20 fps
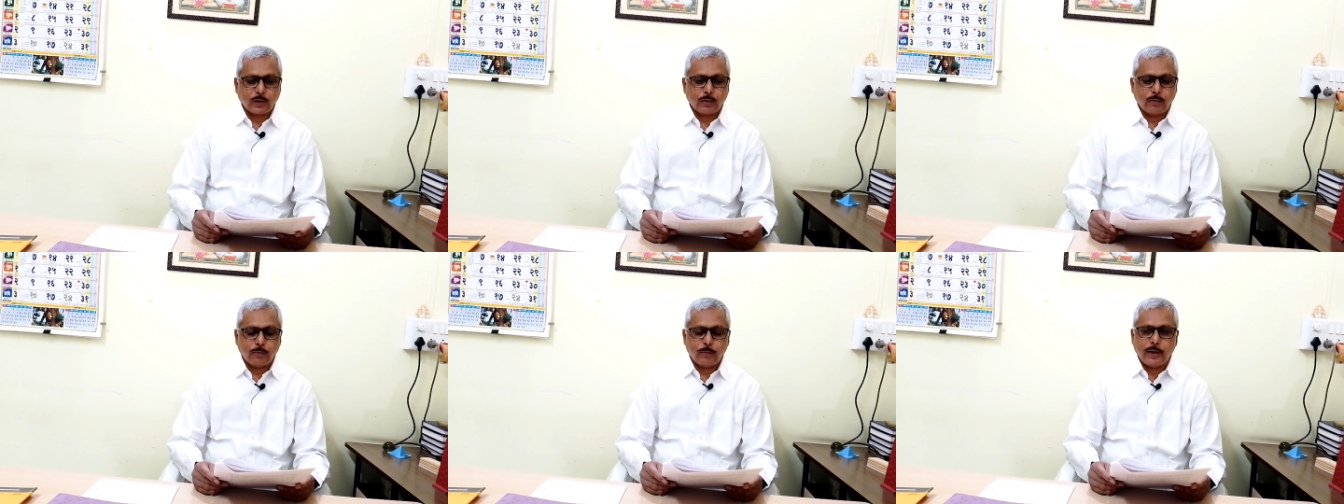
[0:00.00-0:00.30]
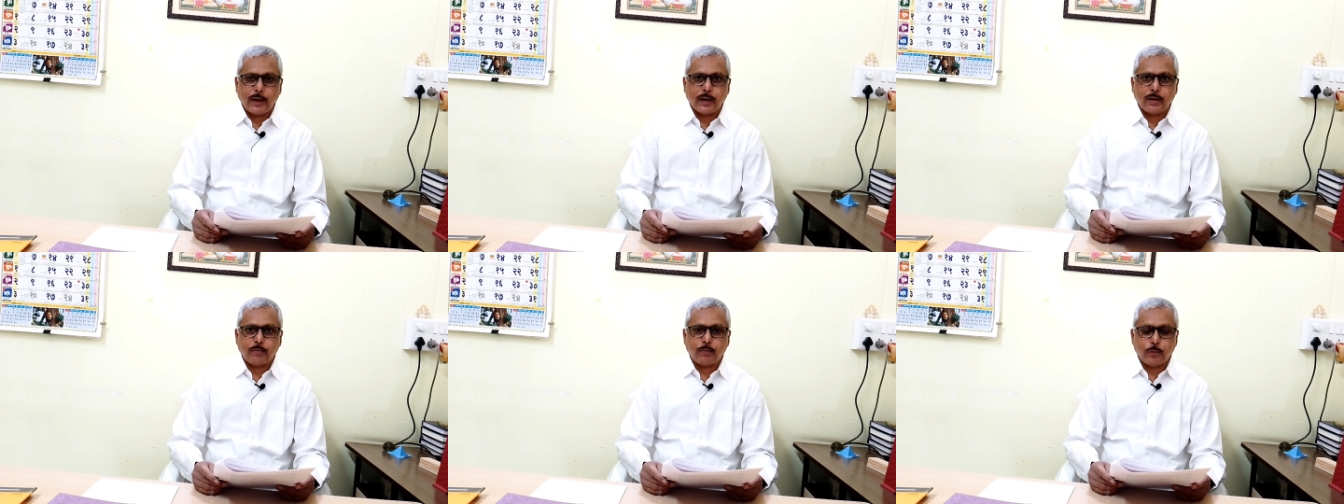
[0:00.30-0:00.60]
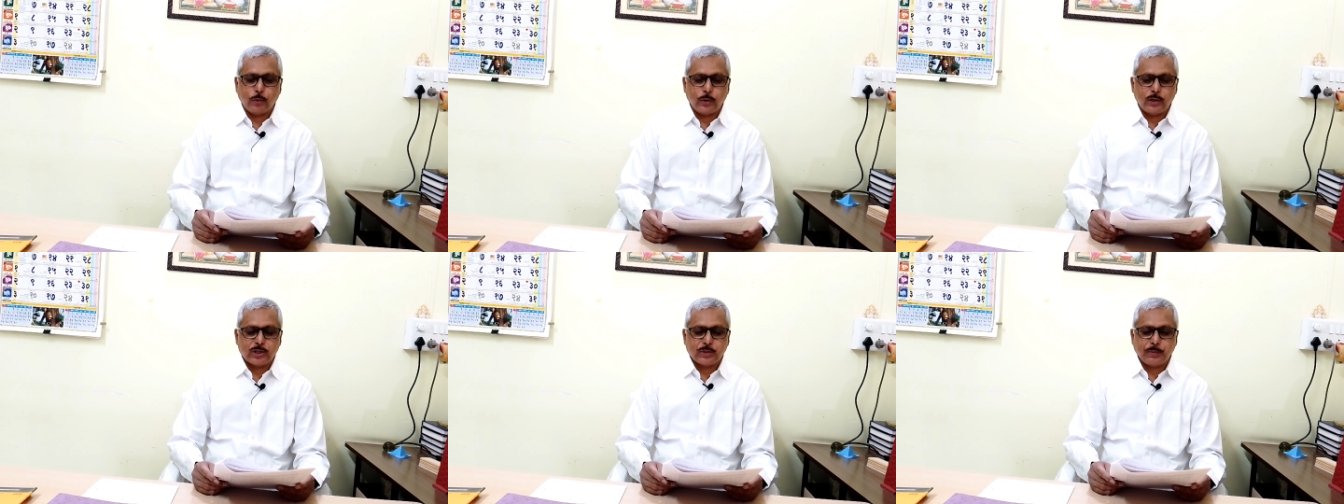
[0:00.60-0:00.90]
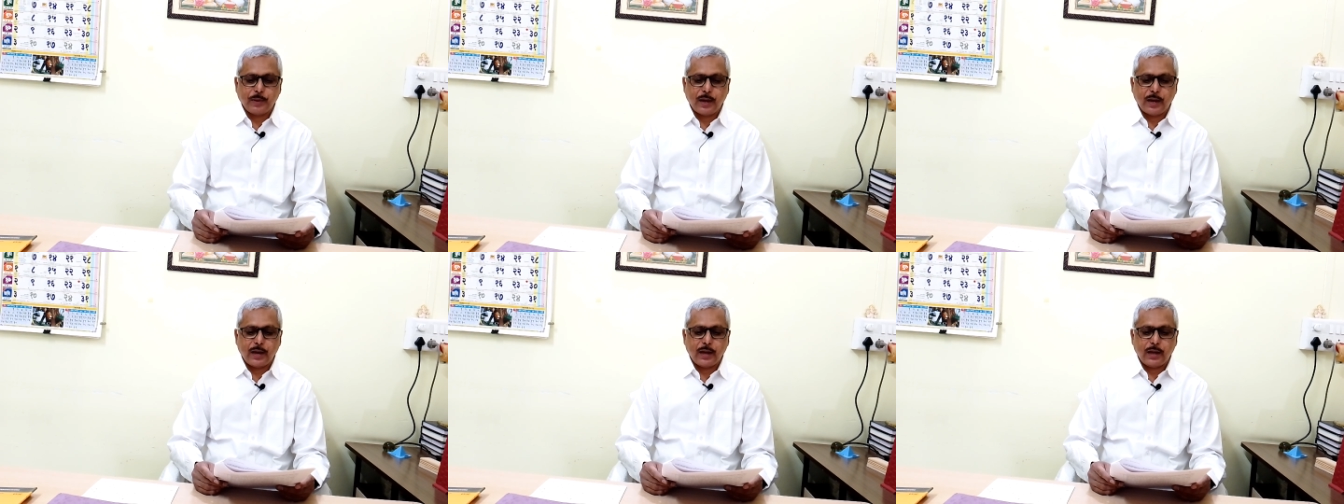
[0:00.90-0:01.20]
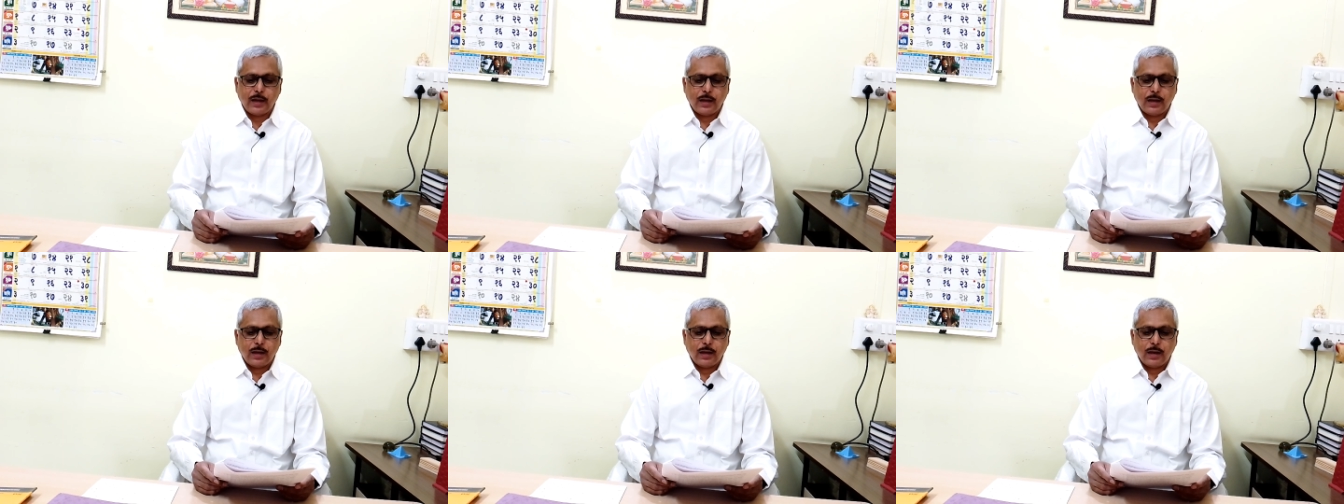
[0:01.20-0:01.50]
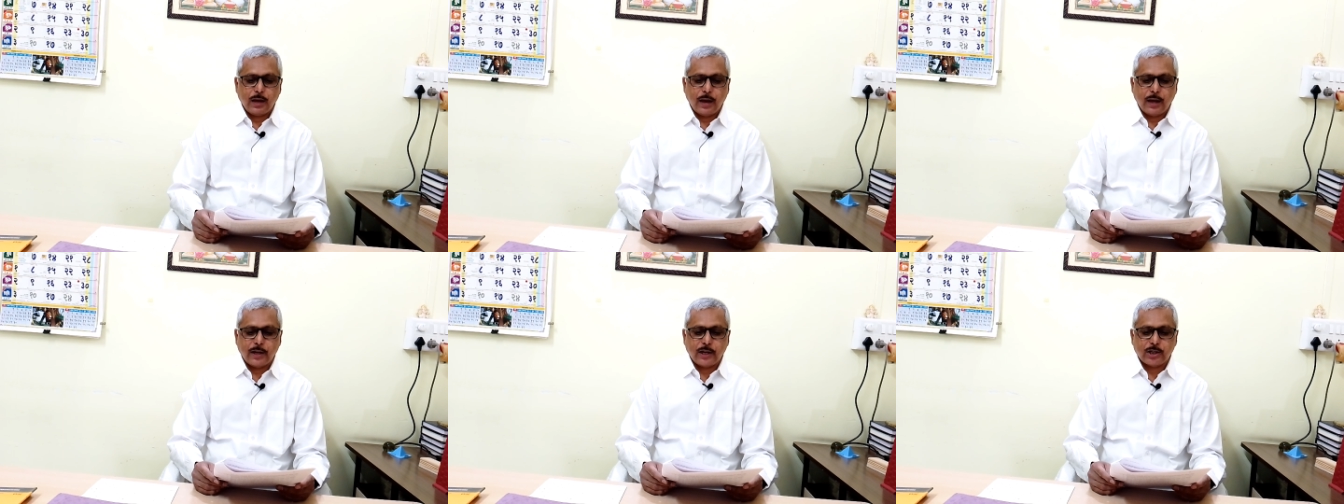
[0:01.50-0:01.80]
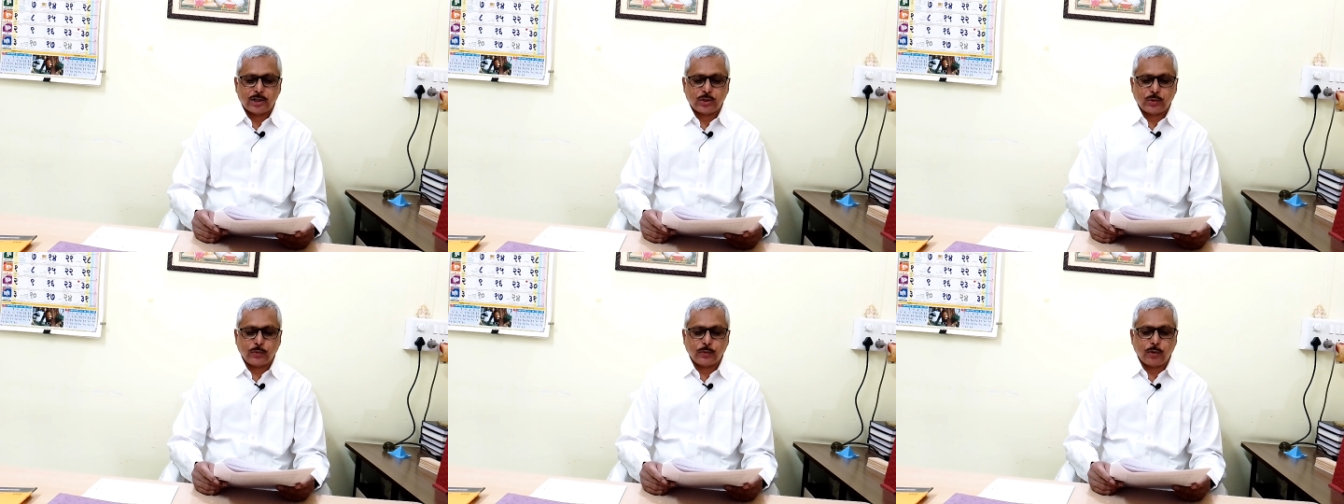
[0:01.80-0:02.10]
When police may
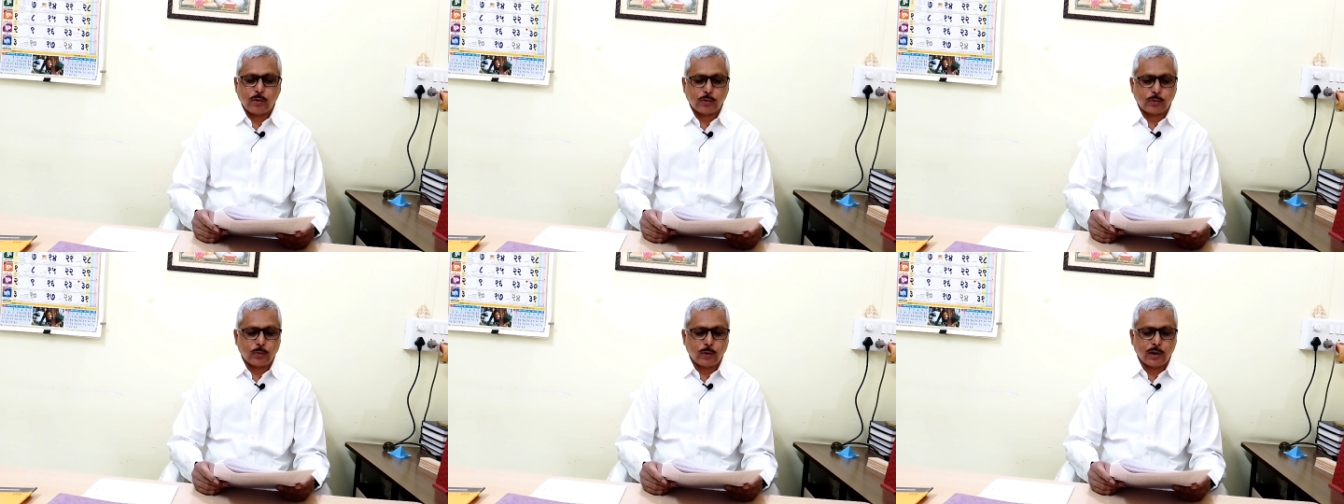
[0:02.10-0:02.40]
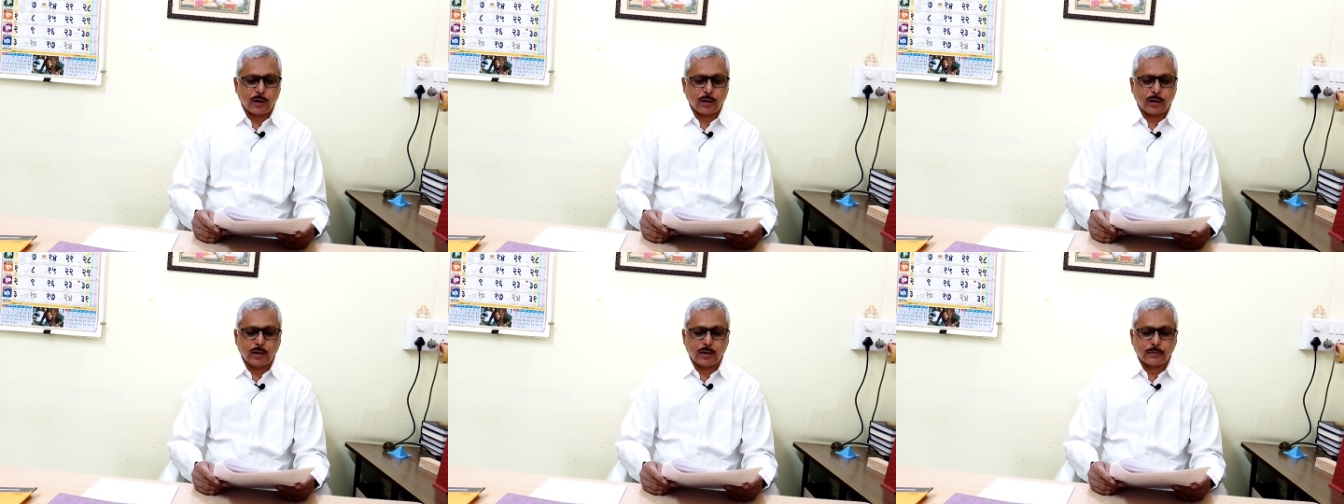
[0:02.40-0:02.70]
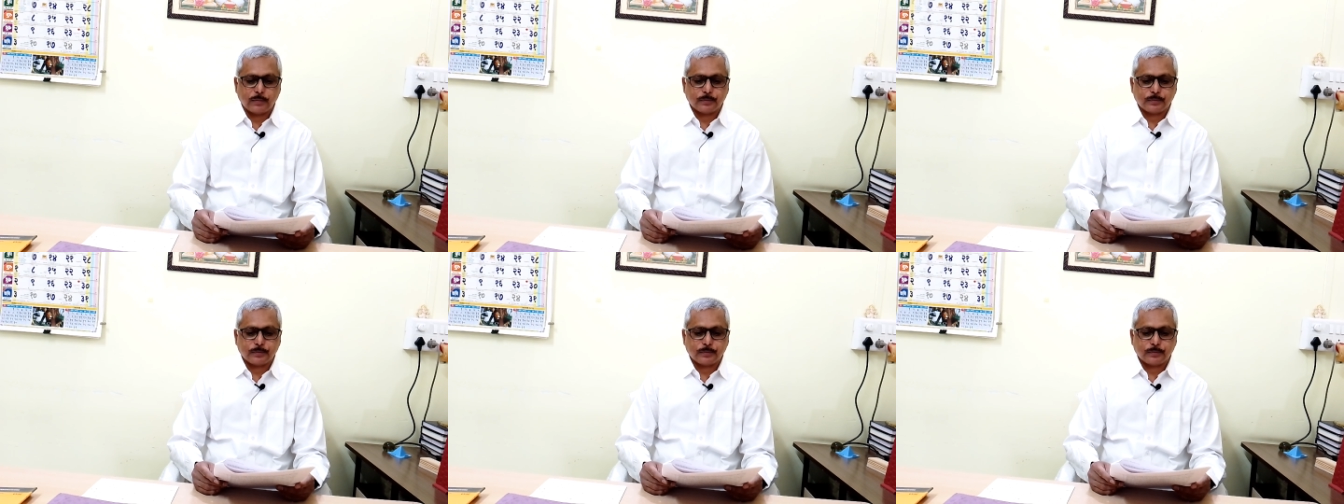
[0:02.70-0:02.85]
arrest without warrant.